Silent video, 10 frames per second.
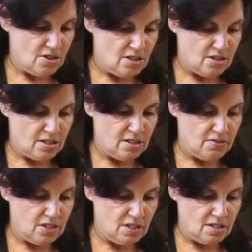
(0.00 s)
just
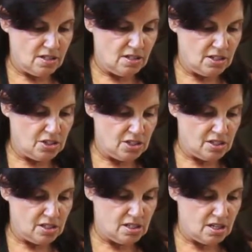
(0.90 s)
gives it a
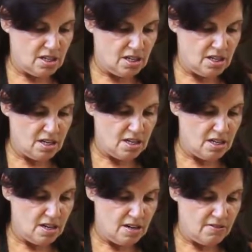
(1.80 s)
delicious
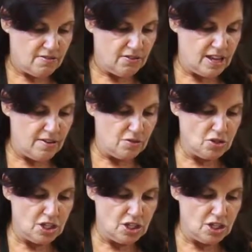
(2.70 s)
flavors